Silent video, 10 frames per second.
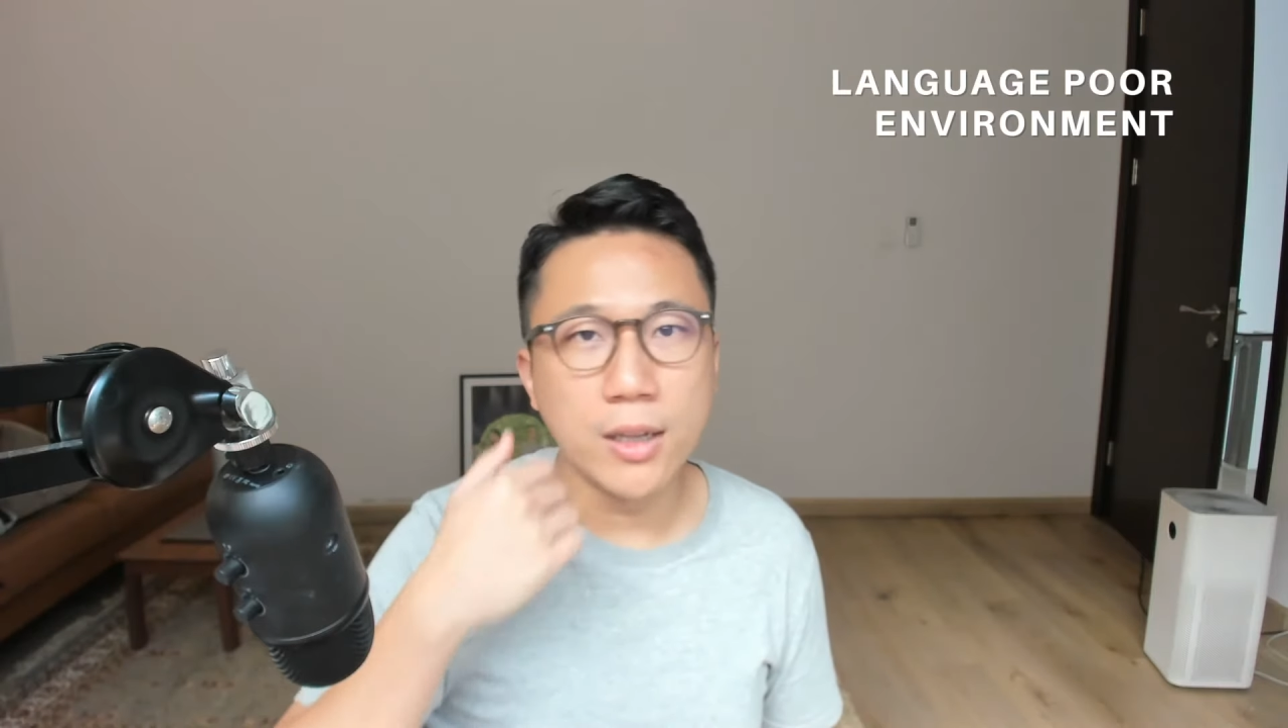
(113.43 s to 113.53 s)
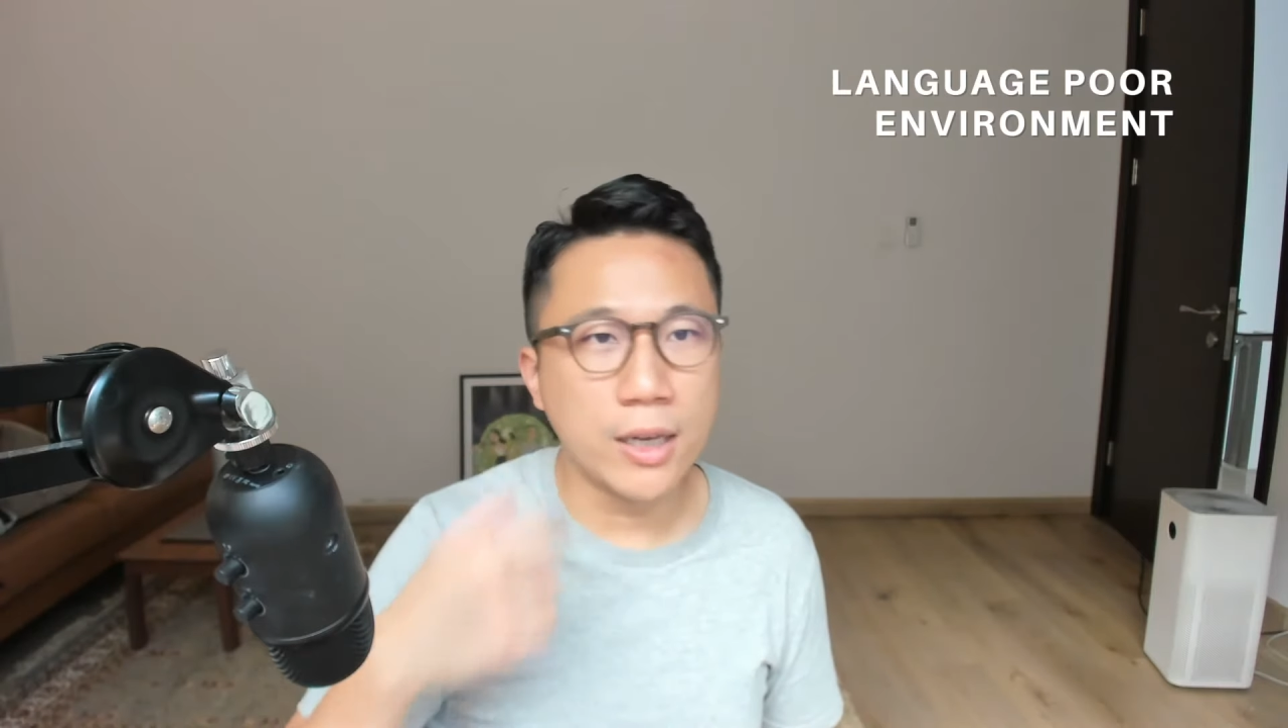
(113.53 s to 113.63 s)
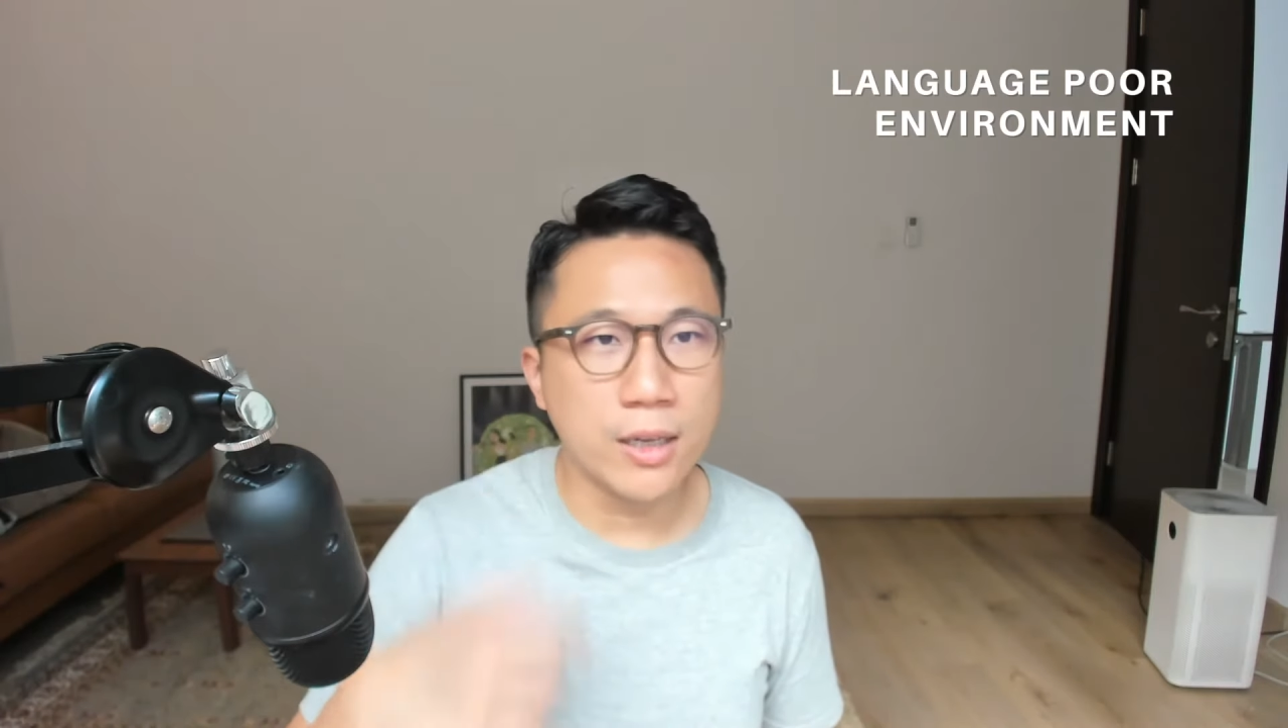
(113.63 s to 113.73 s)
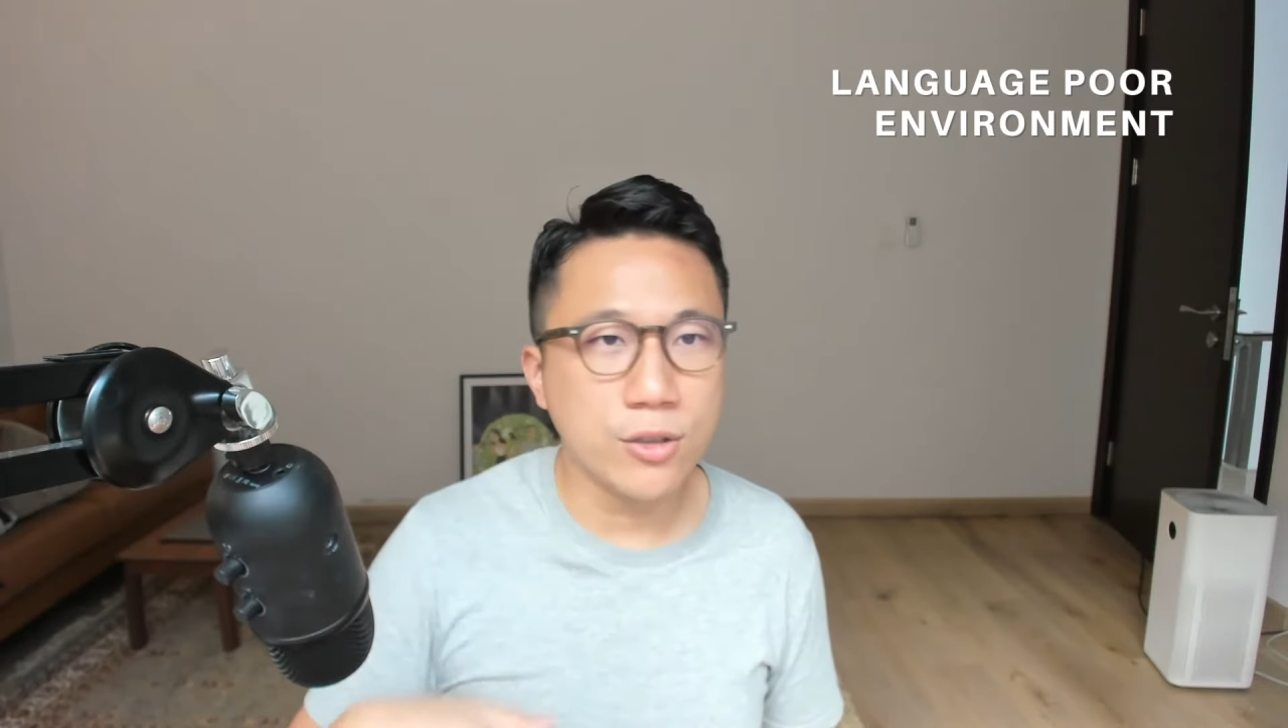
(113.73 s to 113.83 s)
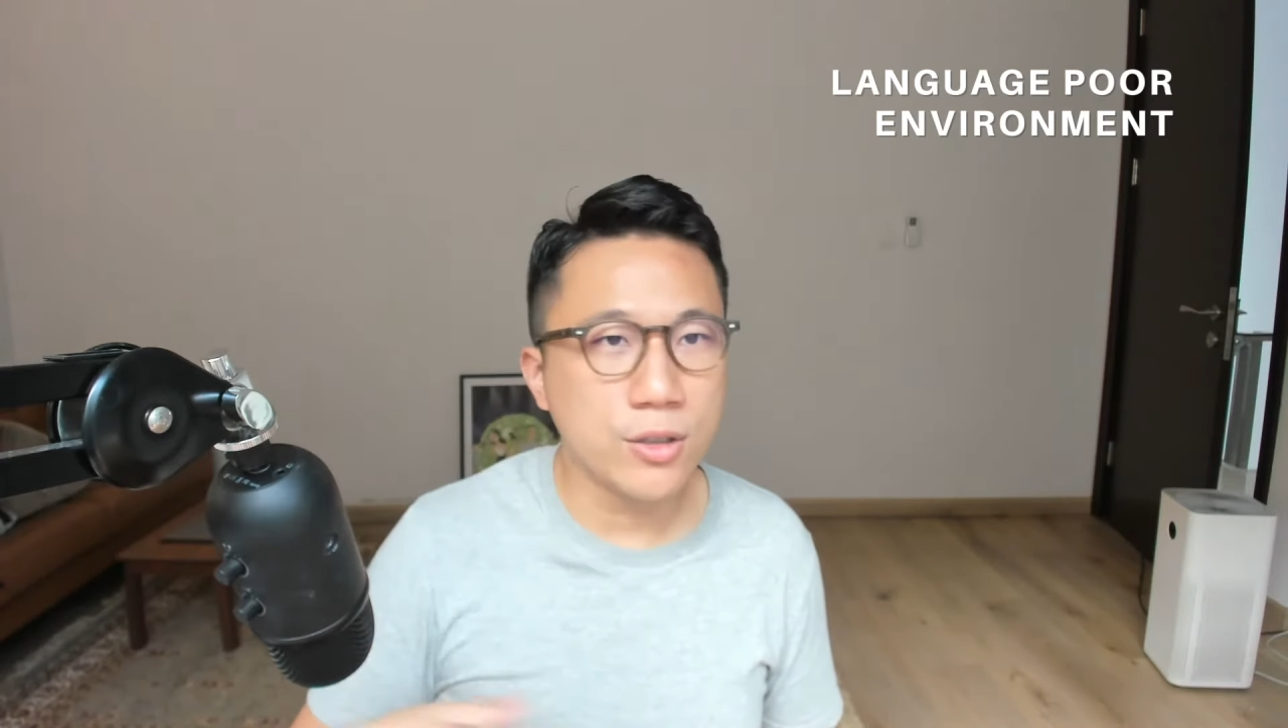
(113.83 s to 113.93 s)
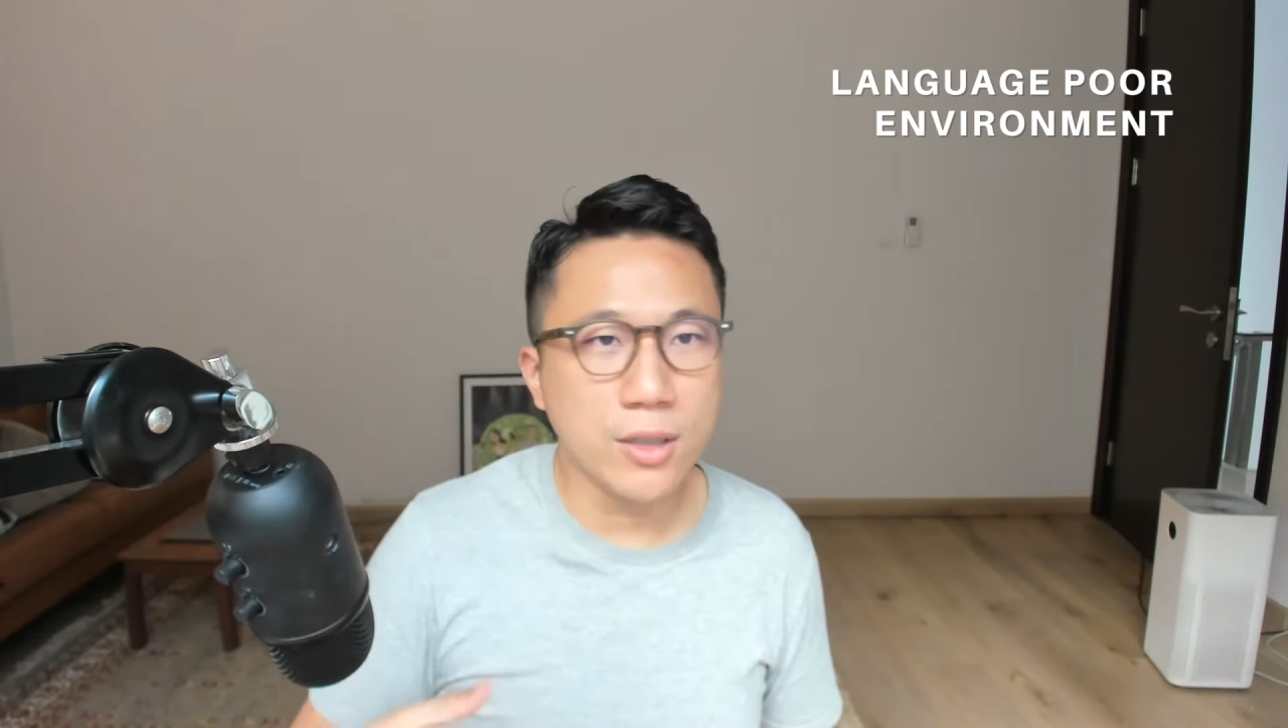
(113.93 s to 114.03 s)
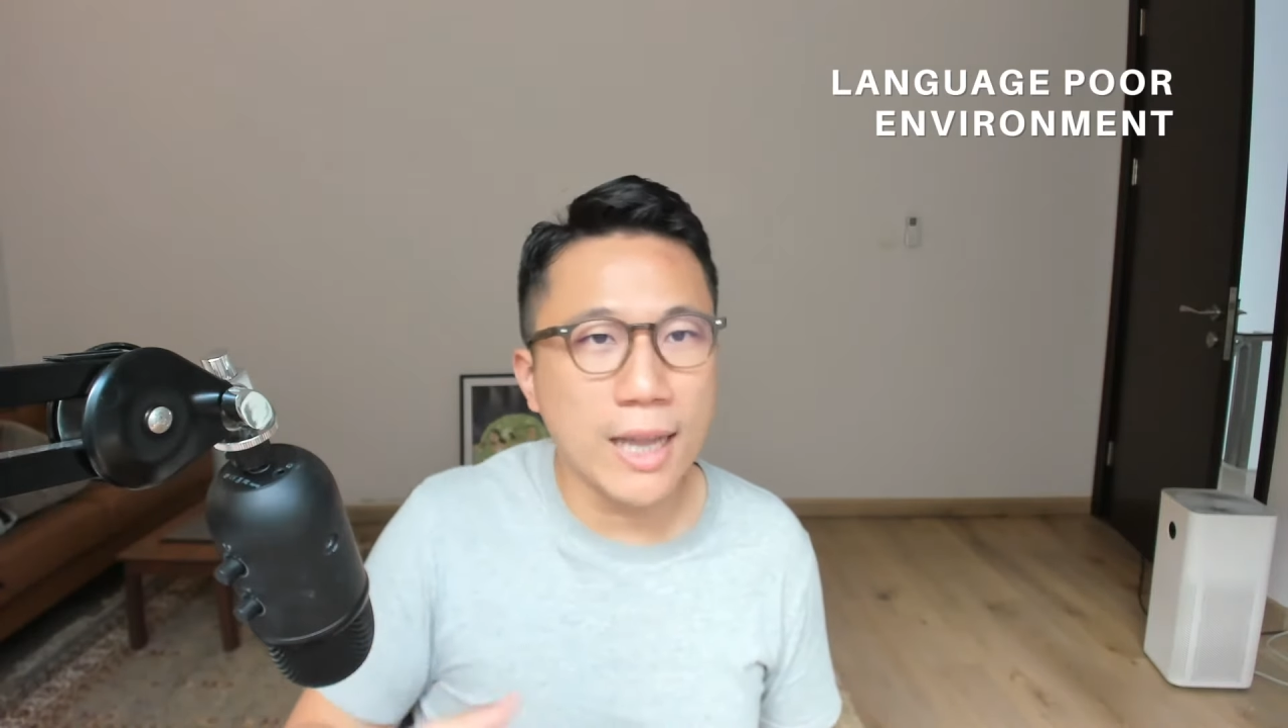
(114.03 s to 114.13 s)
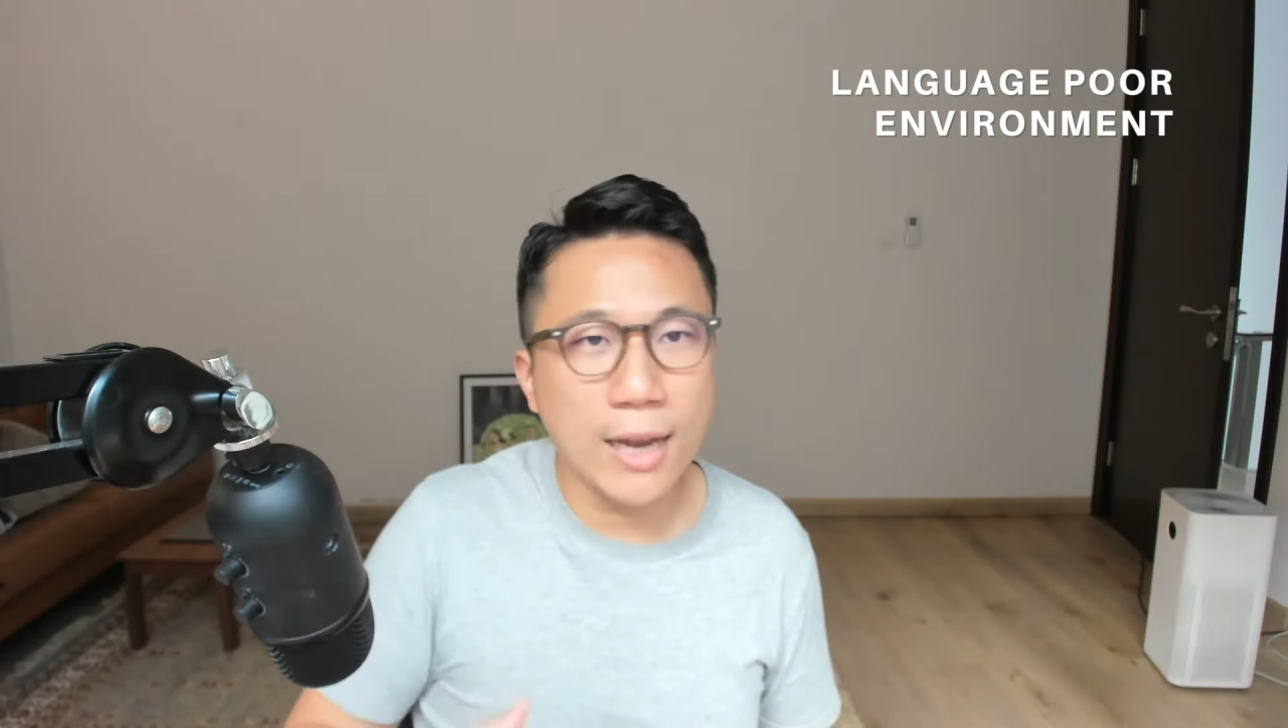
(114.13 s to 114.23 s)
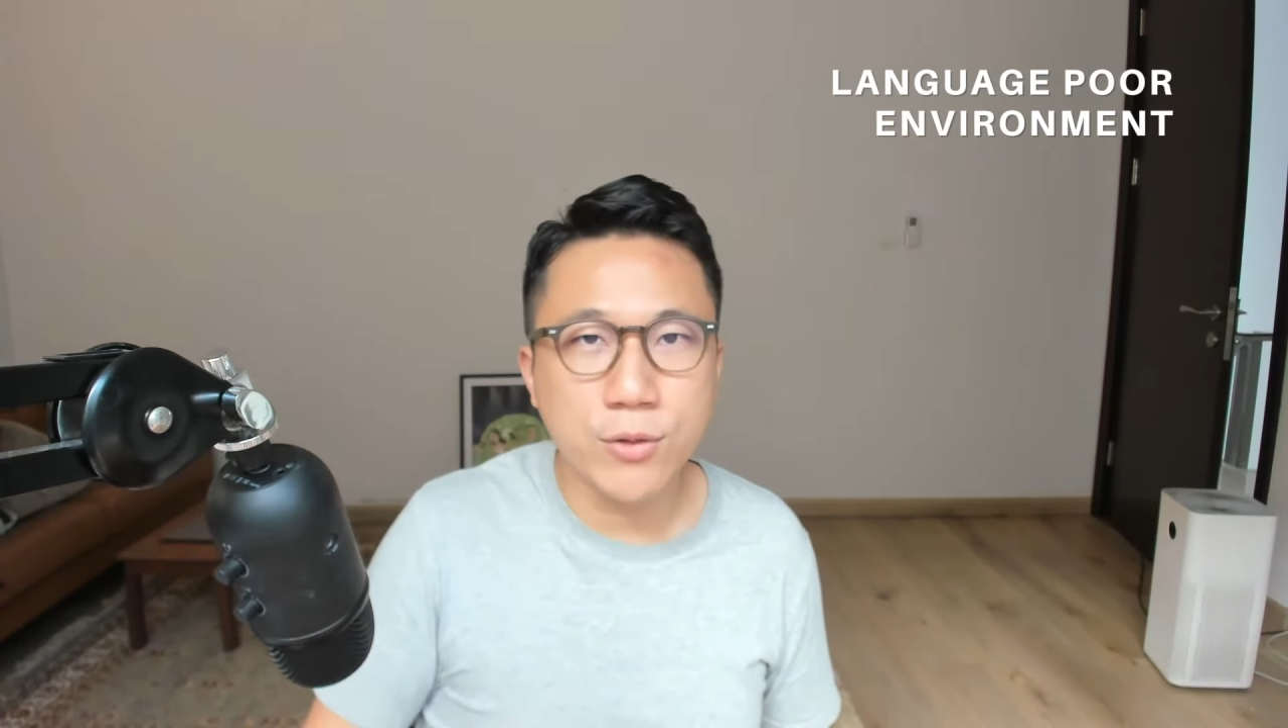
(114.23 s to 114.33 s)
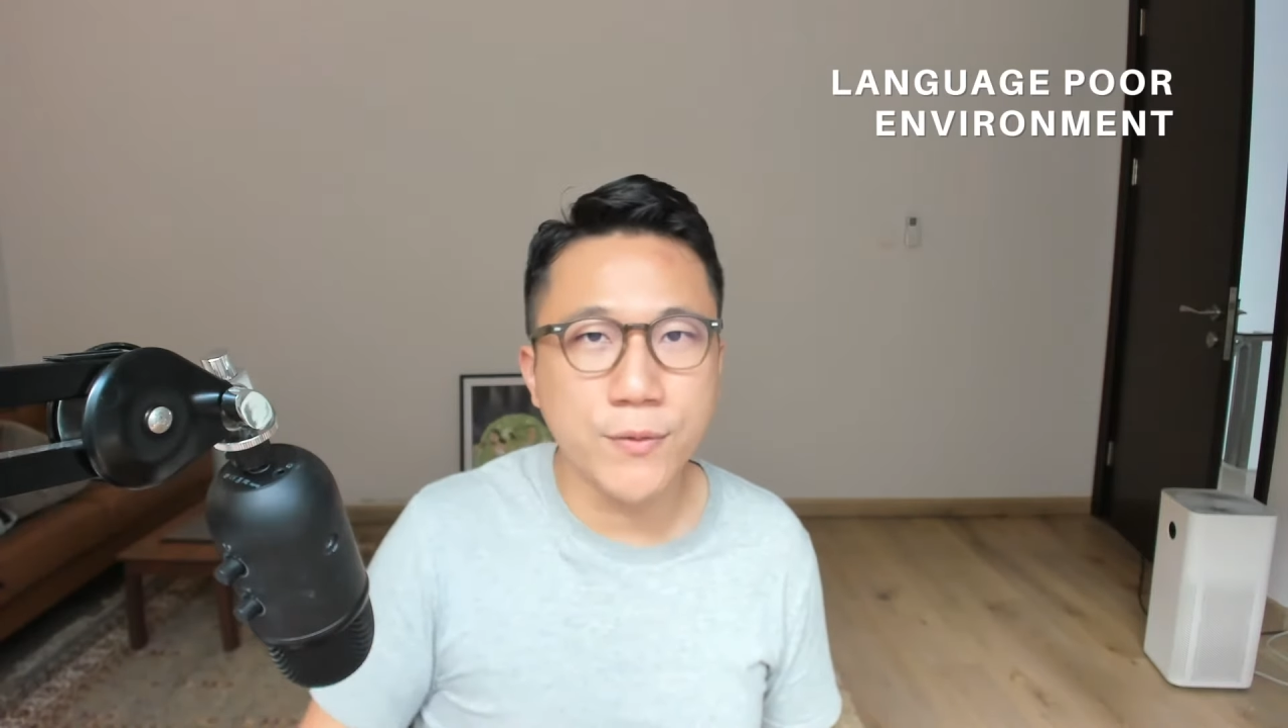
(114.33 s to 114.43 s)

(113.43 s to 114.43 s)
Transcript: like just language